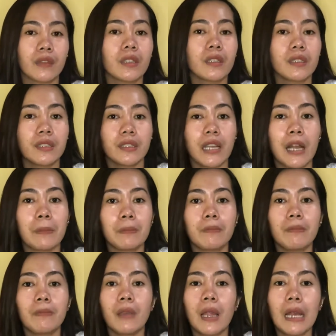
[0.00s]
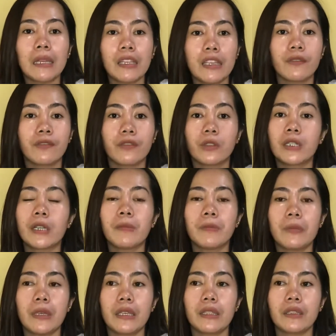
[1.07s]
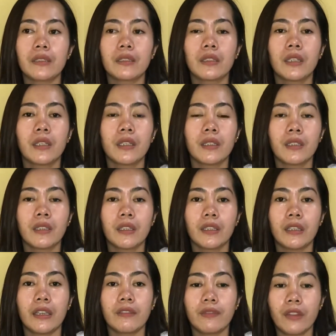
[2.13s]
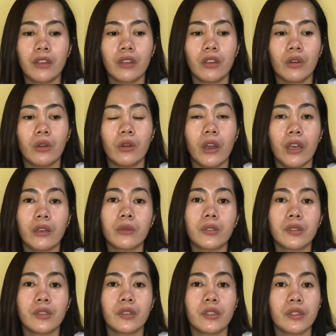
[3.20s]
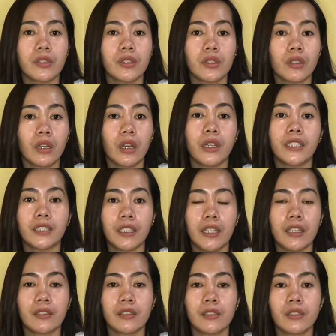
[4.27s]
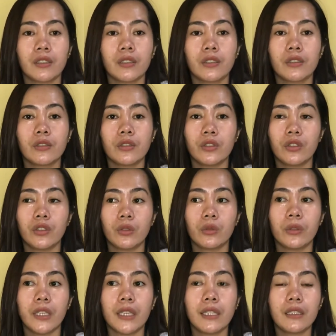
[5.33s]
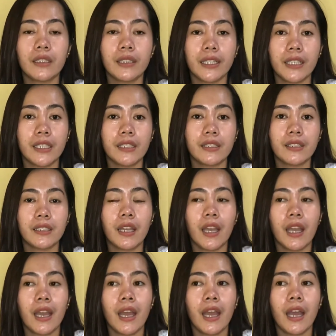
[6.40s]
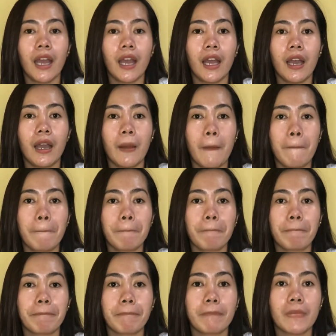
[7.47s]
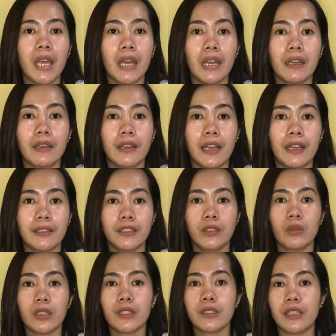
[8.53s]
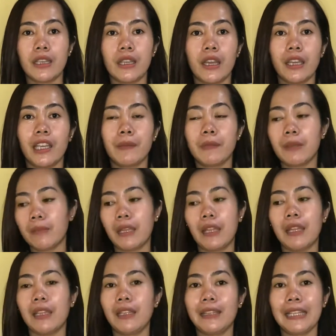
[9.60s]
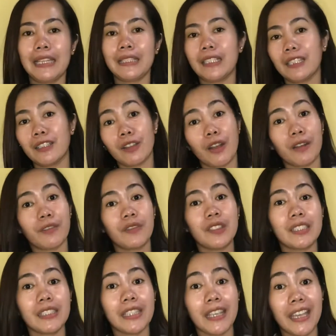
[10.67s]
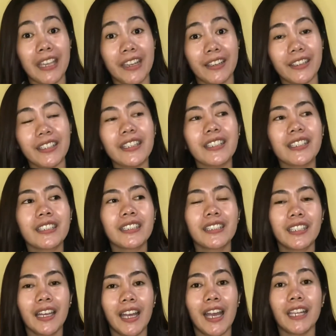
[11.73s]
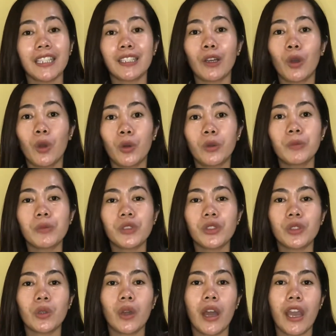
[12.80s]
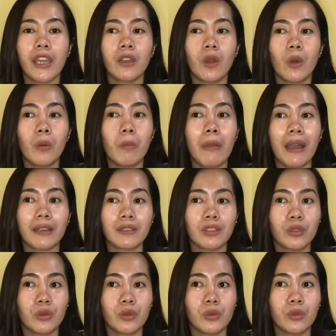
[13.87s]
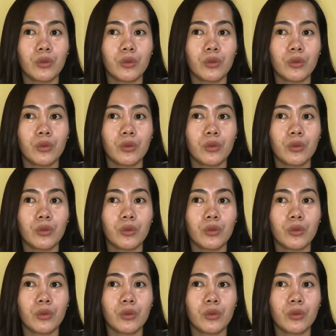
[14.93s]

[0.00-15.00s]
stopped vlogging for a bit, even though I was just starting to do it, because as you can see, I am in my little office here at home. So, I go back to